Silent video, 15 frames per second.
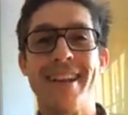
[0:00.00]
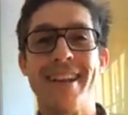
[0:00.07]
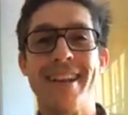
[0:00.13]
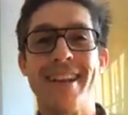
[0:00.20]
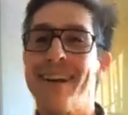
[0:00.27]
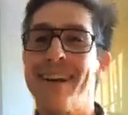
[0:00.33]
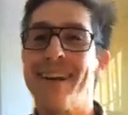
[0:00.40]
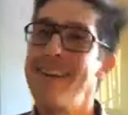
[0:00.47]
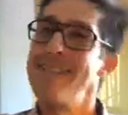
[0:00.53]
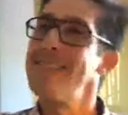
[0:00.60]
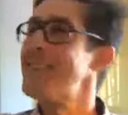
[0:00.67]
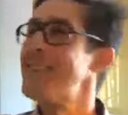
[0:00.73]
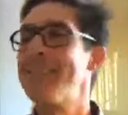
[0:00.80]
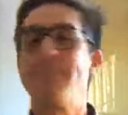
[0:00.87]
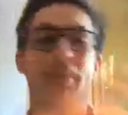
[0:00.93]

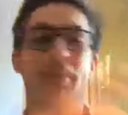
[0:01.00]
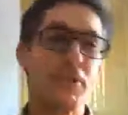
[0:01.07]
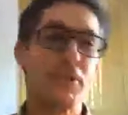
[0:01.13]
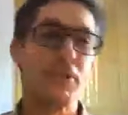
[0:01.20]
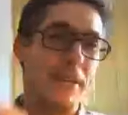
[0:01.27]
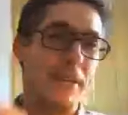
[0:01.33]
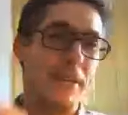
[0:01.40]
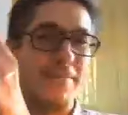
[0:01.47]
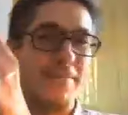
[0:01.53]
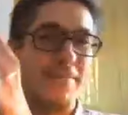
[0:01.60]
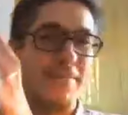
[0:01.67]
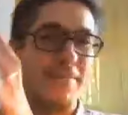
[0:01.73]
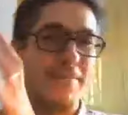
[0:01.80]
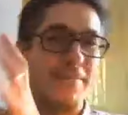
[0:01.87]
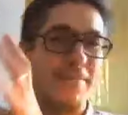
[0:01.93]
that my dream yacht,